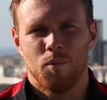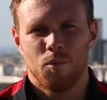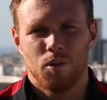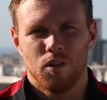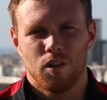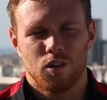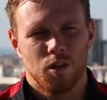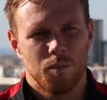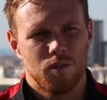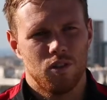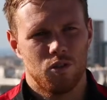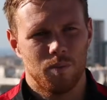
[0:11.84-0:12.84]
We're in a
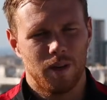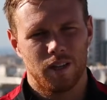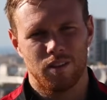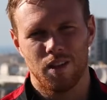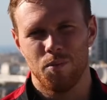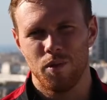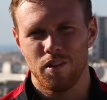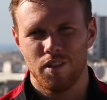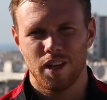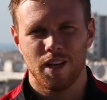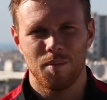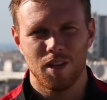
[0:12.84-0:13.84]
competition back then with
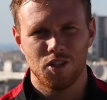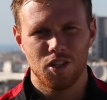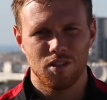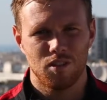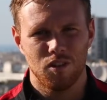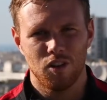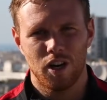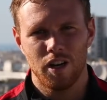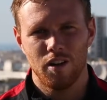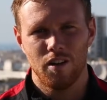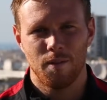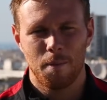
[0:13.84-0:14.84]
Manchester
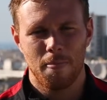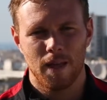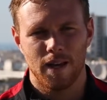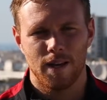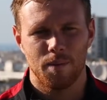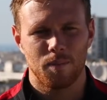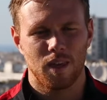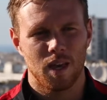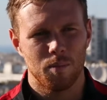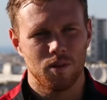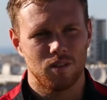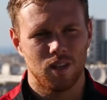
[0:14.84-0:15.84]
United,
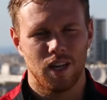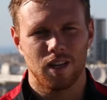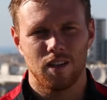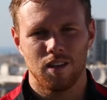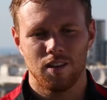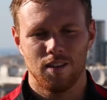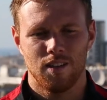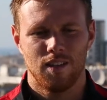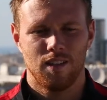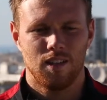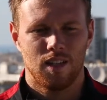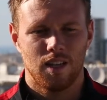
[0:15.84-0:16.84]
Gamba Osaka,
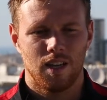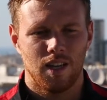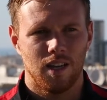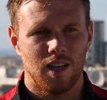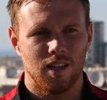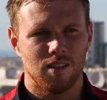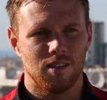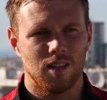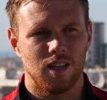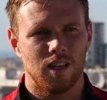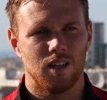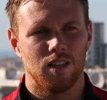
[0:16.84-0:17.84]
and
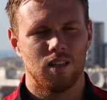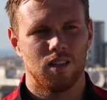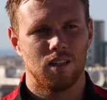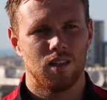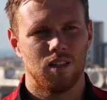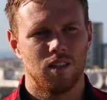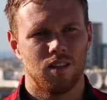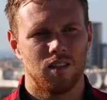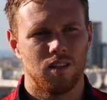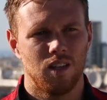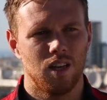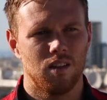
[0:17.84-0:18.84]

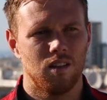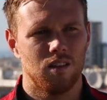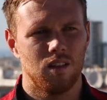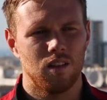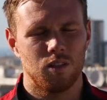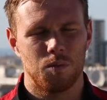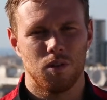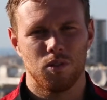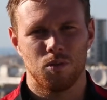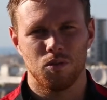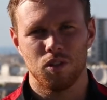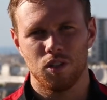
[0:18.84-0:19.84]
yeah, the
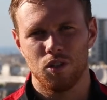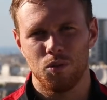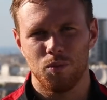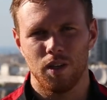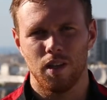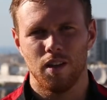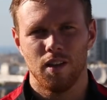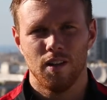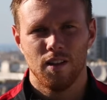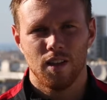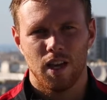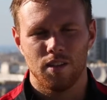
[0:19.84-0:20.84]
experience was really good. We
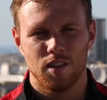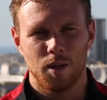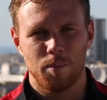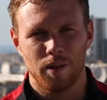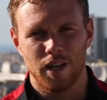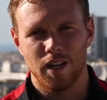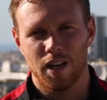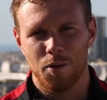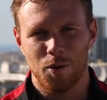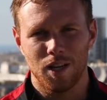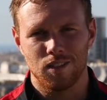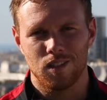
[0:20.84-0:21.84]
ended up playing
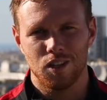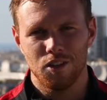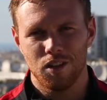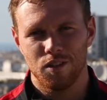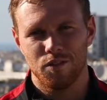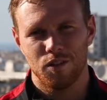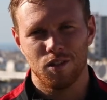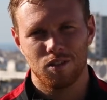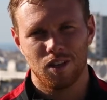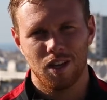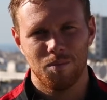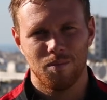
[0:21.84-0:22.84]
Waitakere in the
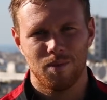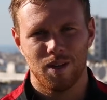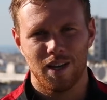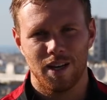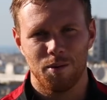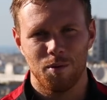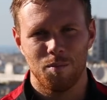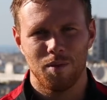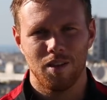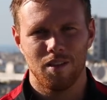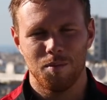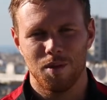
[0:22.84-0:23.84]
first game. We
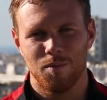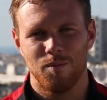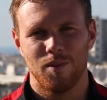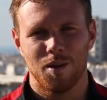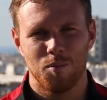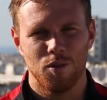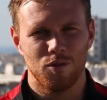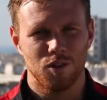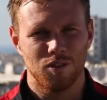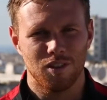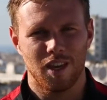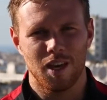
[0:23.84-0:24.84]
beat them and moved
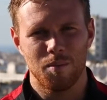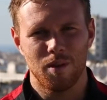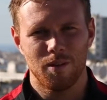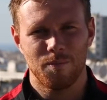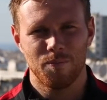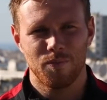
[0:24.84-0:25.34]
on to Gamba.